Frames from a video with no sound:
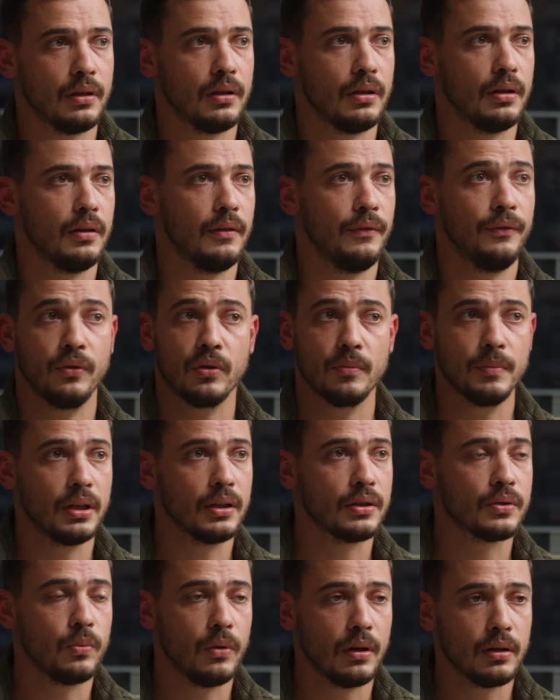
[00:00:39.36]
4
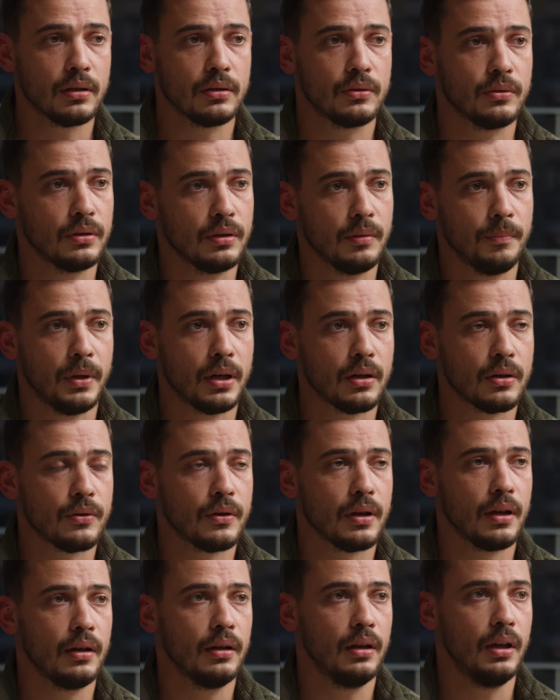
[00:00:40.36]
minutes walk to the Park
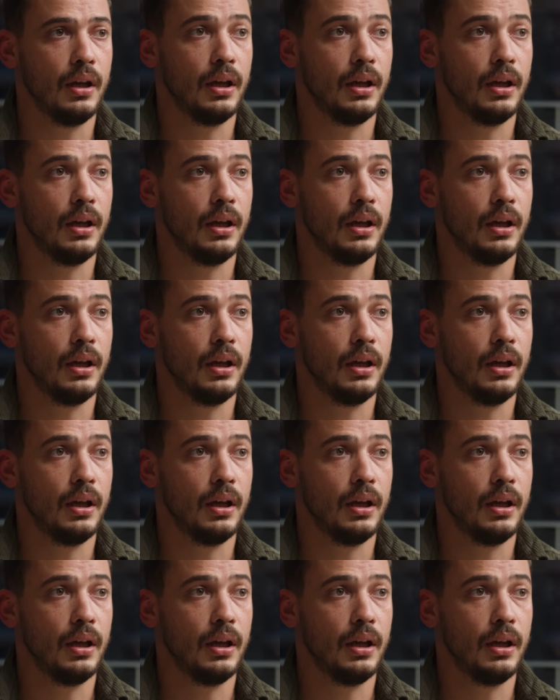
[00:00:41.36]
Royal,